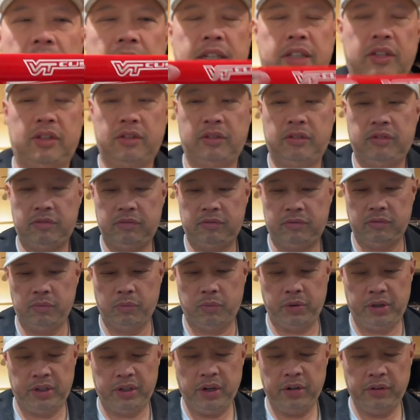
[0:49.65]
I
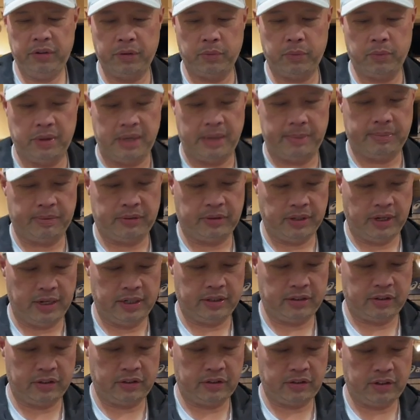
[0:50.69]
went on the
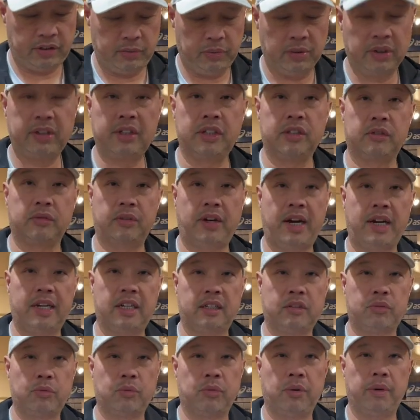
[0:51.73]
website to see what these
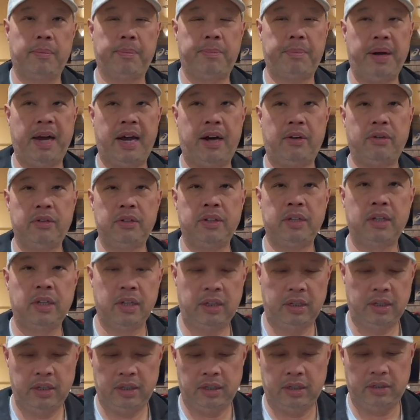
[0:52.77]
rackets were about.
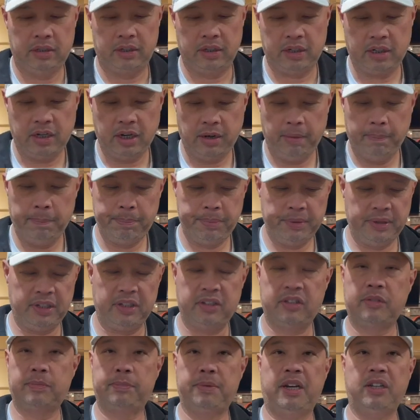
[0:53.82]
The company
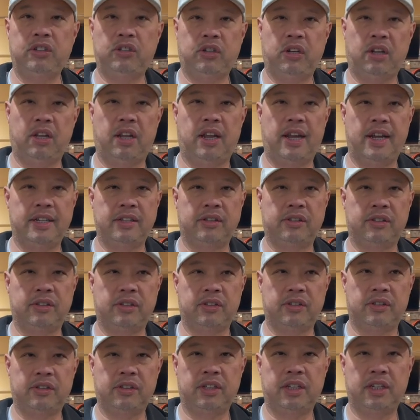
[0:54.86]

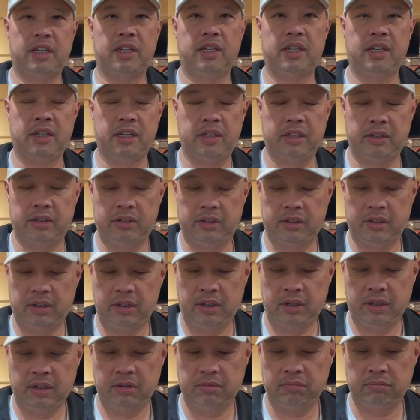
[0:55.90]
specializes in
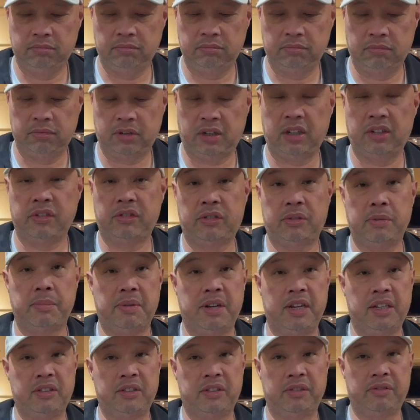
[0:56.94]

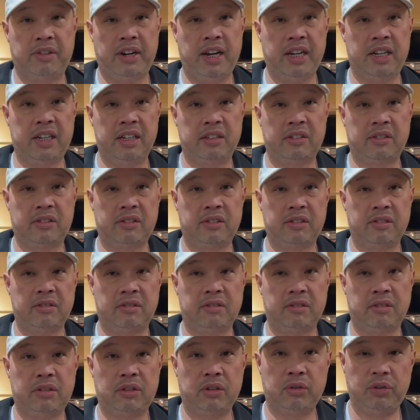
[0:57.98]
customizing rackets.
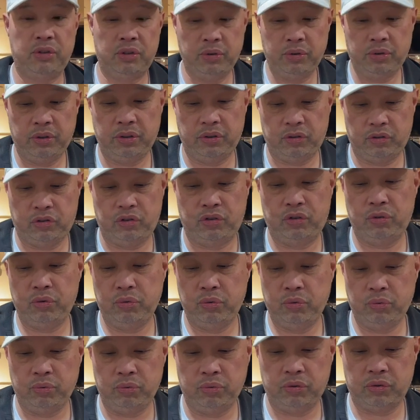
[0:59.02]
So you could
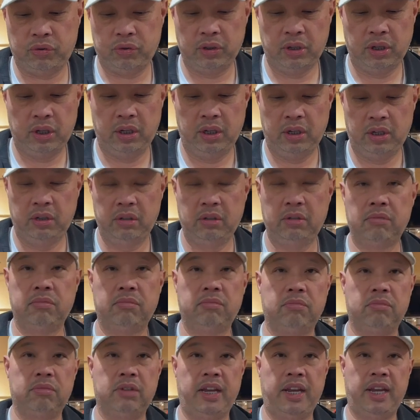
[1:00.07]
choose
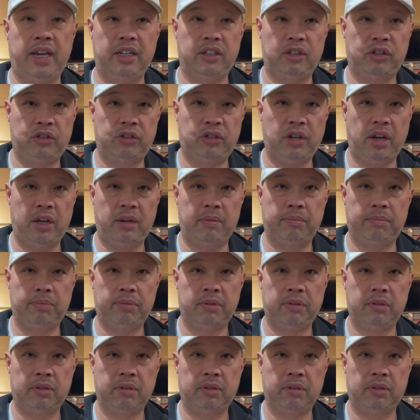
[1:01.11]
the head shape,